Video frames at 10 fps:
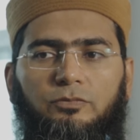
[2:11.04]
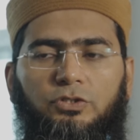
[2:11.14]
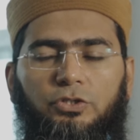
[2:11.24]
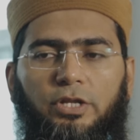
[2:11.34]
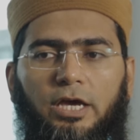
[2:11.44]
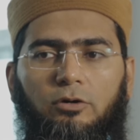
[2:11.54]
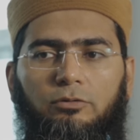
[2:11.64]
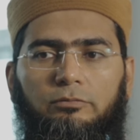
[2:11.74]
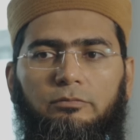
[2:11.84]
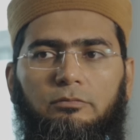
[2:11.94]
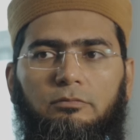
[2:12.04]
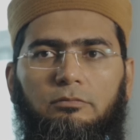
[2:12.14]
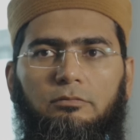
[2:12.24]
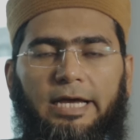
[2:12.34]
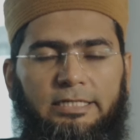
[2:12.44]
So now,
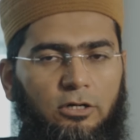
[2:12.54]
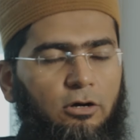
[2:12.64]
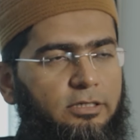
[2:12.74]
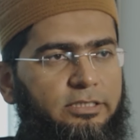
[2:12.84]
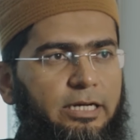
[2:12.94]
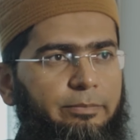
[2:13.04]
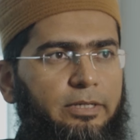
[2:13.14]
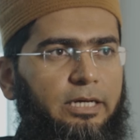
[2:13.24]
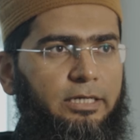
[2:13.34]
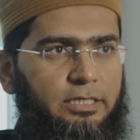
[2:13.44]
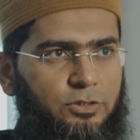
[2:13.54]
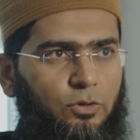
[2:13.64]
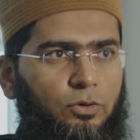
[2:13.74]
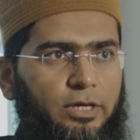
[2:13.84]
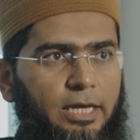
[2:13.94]
as a concept, it is
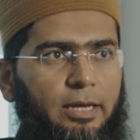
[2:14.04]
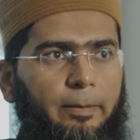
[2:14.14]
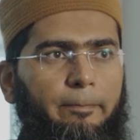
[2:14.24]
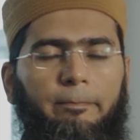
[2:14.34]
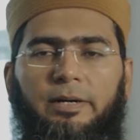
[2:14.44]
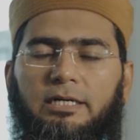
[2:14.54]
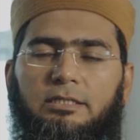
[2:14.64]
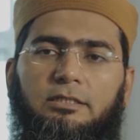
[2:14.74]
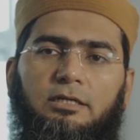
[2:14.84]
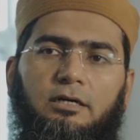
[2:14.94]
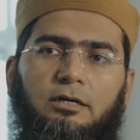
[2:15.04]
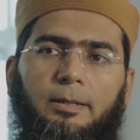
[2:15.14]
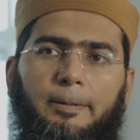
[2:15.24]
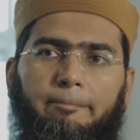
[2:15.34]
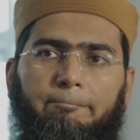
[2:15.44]
okay, but
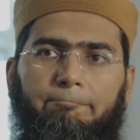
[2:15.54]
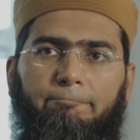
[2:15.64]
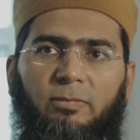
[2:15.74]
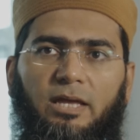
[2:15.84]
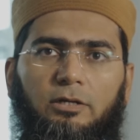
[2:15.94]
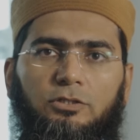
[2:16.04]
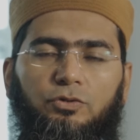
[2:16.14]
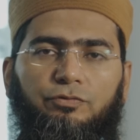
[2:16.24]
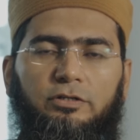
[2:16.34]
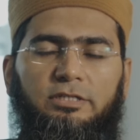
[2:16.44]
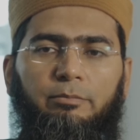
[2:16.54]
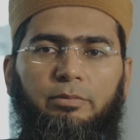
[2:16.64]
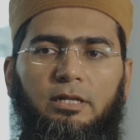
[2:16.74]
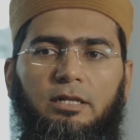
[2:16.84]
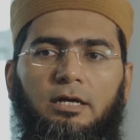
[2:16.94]
so for
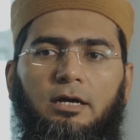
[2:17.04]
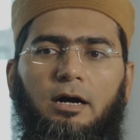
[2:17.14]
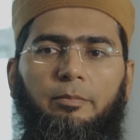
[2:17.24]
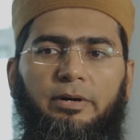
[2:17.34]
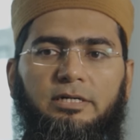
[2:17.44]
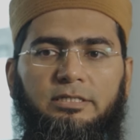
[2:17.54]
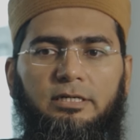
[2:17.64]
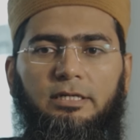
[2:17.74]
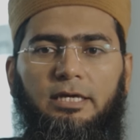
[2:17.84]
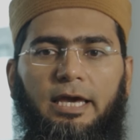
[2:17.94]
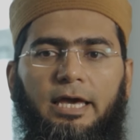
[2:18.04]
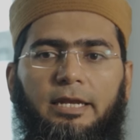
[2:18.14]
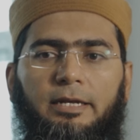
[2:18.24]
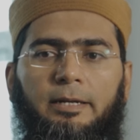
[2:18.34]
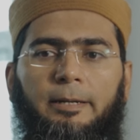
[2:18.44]
example, a person
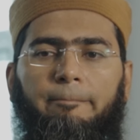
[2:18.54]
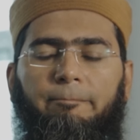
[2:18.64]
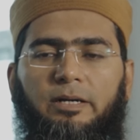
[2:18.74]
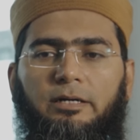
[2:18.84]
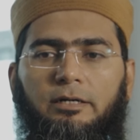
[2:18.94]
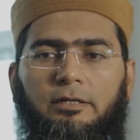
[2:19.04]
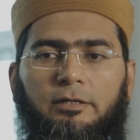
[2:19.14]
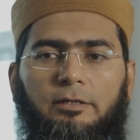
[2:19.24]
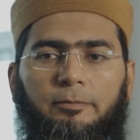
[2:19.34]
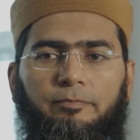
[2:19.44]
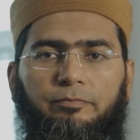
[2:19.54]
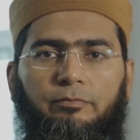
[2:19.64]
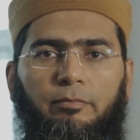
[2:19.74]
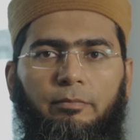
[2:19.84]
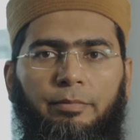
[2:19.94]
can
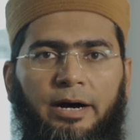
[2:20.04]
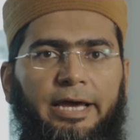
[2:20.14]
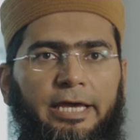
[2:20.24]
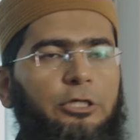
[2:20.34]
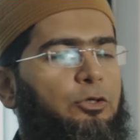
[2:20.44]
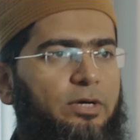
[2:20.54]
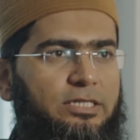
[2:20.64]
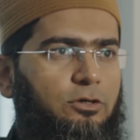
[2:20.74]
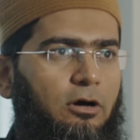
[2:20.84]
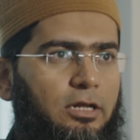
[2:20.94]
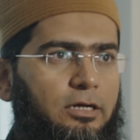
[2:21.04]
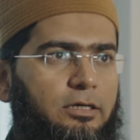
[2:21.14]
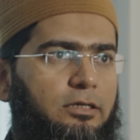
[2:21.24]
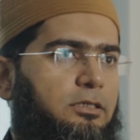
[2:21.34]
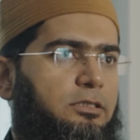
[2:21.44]
buy US dollar
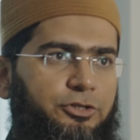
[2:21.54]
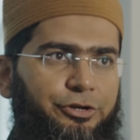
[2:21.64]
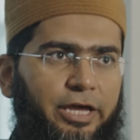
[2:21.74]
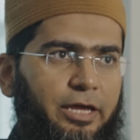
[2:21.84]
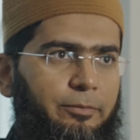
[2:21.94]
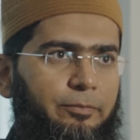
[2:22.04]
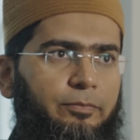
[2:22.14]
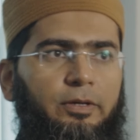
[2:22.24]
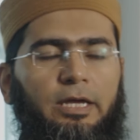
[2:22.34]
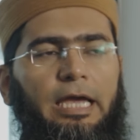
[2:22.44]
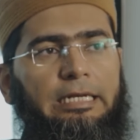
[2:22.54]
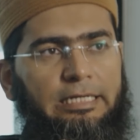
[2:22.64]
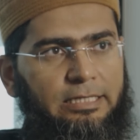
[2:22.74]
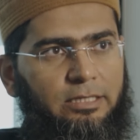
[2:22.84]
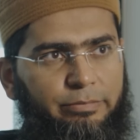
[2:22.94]
today
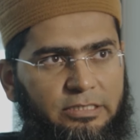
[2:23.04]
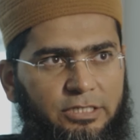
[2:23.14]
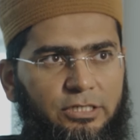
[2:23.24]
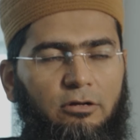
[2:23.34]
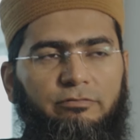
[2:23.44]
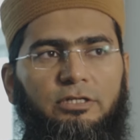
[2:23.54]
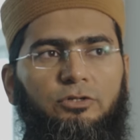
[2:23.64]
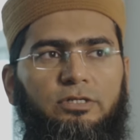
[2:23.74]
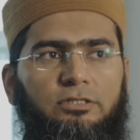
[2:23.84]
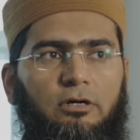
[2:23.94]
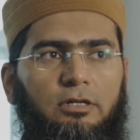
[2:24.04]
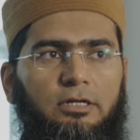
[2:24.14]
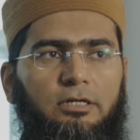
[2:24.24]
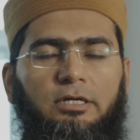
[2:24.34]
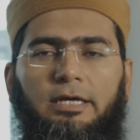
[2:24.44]
and take the possession of the US
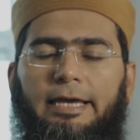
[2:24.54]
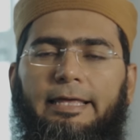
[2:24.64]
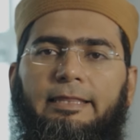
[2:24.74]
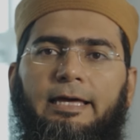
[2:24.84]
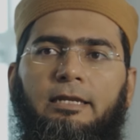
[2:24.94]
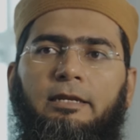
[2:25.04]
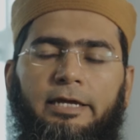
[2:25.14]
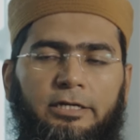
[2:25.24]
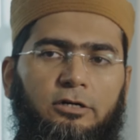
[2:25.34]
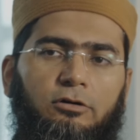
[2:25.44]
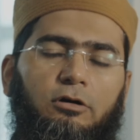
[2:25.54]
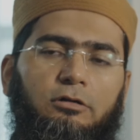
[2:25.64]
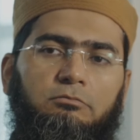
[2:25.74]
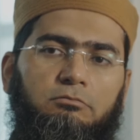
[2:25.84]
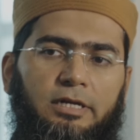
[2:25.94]
dollar, and then later
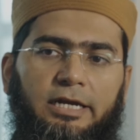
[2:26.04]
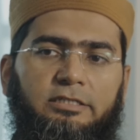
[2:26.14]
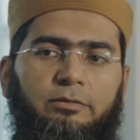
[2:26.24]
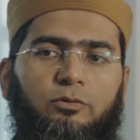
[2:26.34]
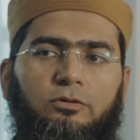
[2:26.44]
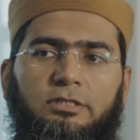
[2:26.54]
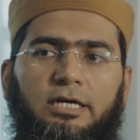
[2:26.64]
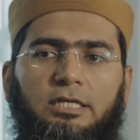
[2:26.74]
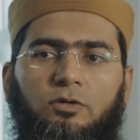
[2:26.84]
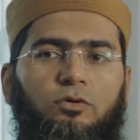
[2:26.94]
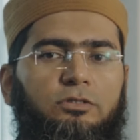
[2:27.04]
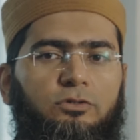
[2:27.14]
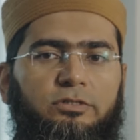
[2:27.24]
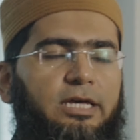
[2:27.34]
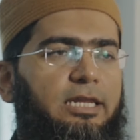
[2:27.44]
on, let's suppose that he wants
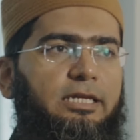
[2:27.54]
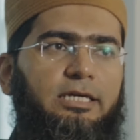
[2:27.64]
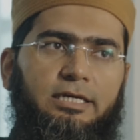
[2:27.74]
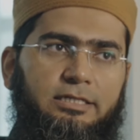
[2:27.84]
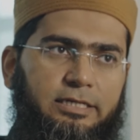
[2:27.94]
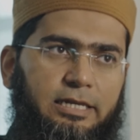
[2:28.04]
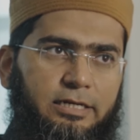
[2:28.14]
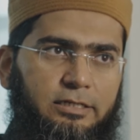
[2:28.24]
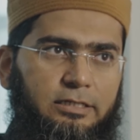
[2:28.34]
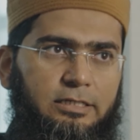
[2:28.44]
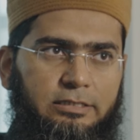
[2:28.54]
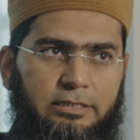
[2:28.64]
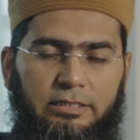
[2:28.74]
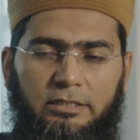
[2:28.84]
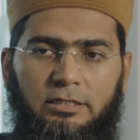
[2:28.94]
to sell it, he can sell it
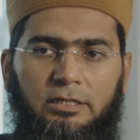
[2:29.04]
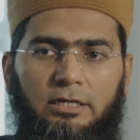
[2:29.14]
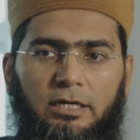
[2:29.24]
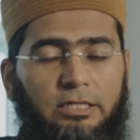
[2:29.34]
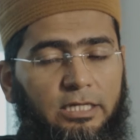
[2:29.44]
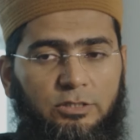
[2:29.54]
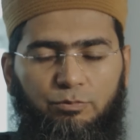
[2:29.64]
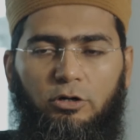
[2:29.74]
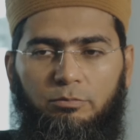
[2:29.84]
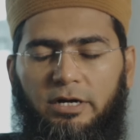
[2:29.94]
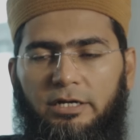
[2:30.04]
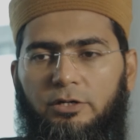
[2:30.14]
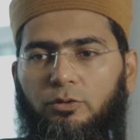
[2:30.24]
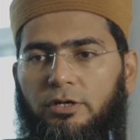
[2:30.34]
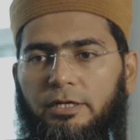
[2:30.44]
easily in the spot
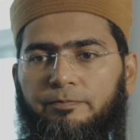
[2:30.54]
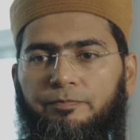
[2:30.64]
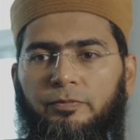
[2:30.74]
market only.